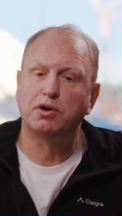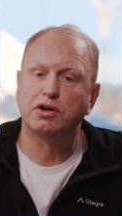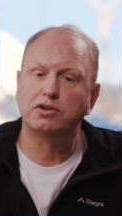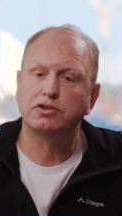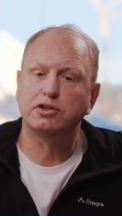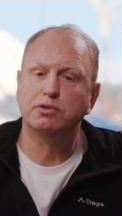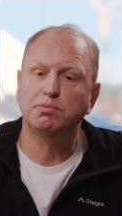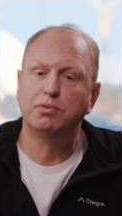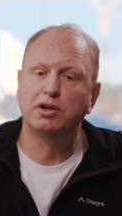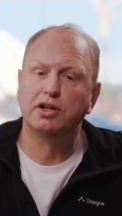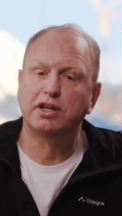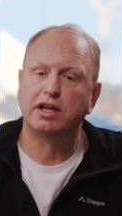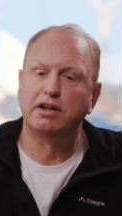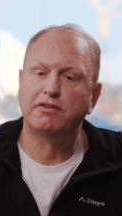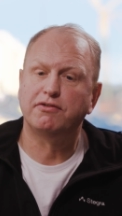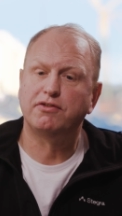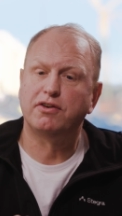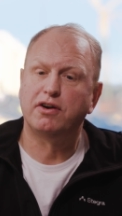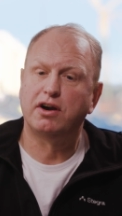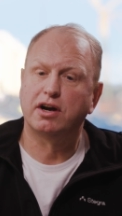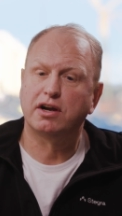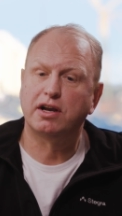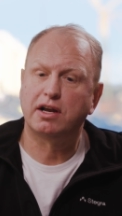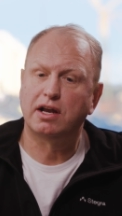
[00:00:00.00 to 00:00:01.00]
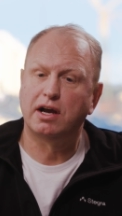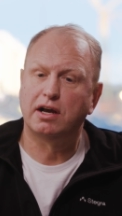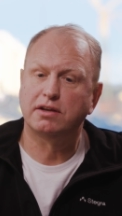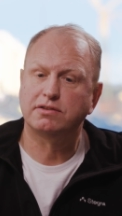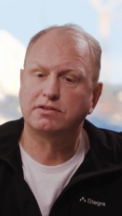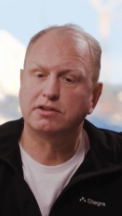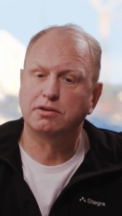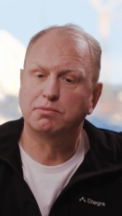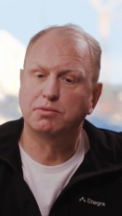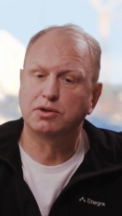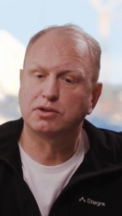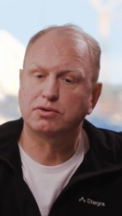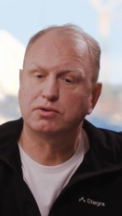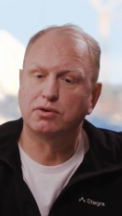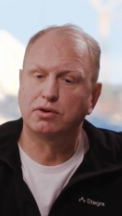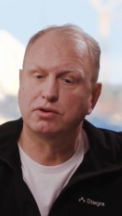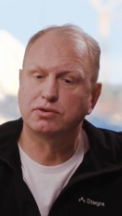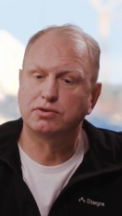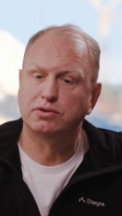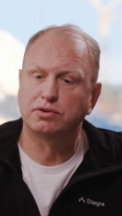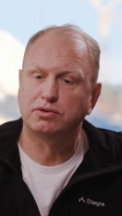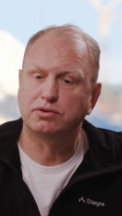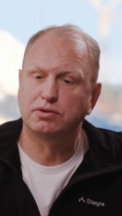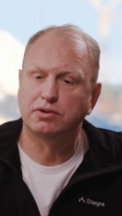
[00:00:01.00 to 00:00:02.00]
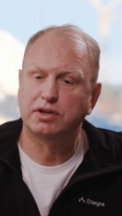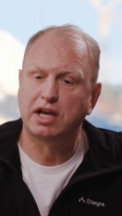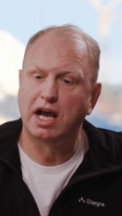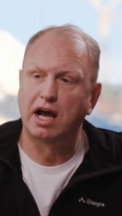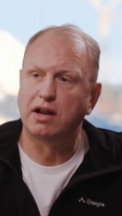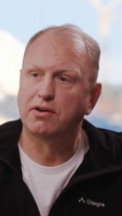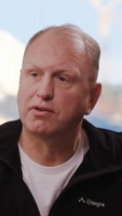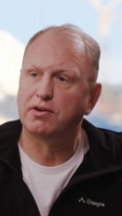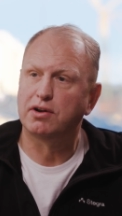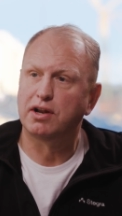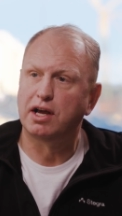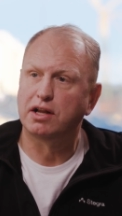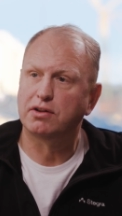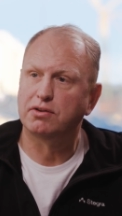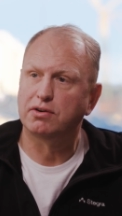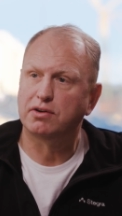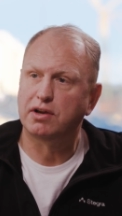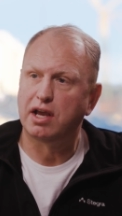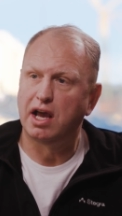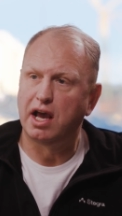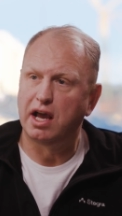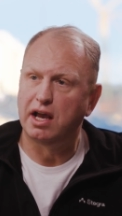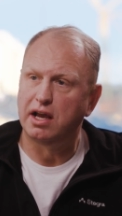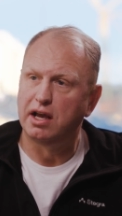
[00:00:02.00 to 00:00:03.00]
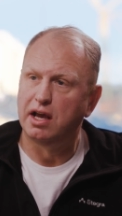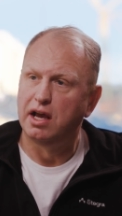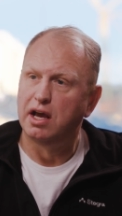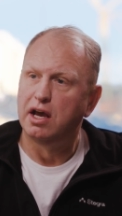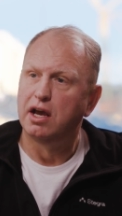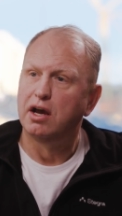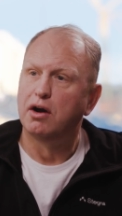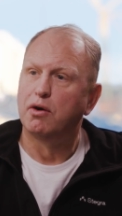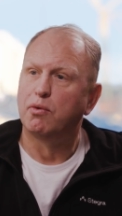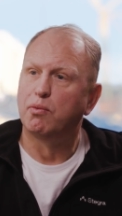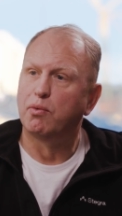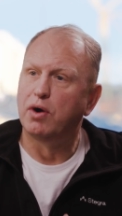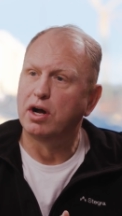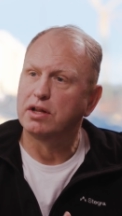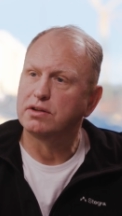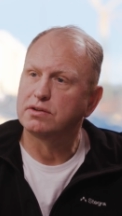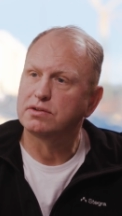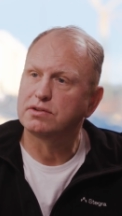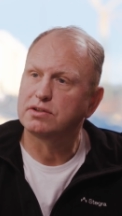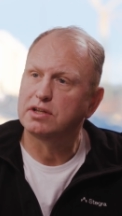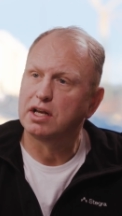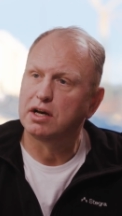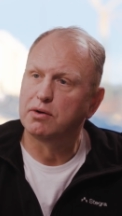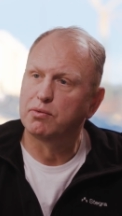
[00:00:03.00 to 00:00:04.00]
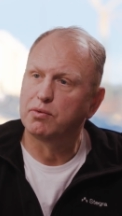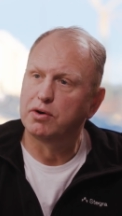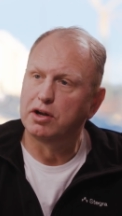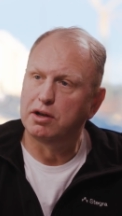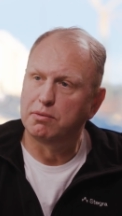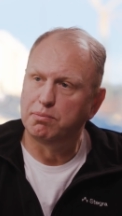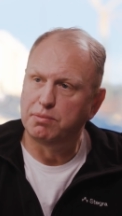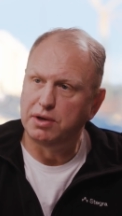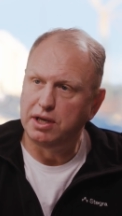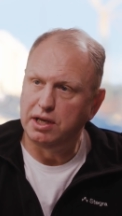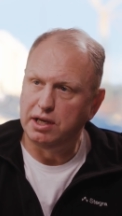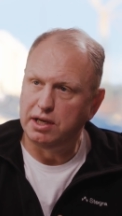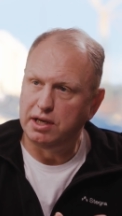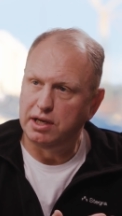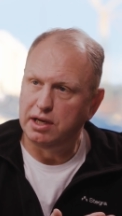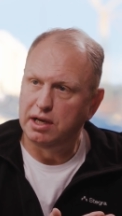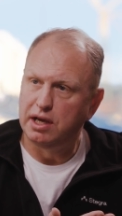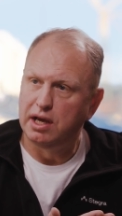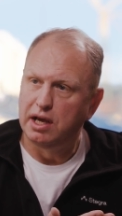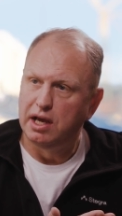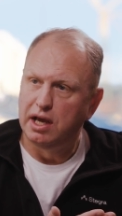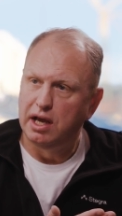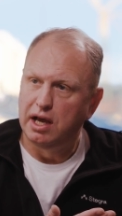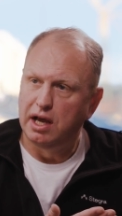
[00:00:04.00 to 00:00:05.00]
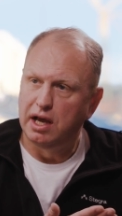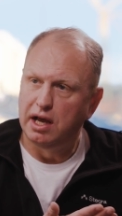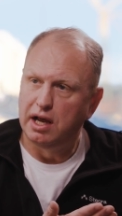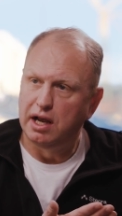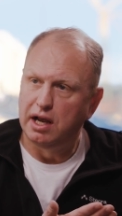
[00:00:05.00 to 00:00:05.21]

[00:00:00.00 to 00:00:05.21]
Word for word: possible then for our customers also to calculate, okay, once there will be a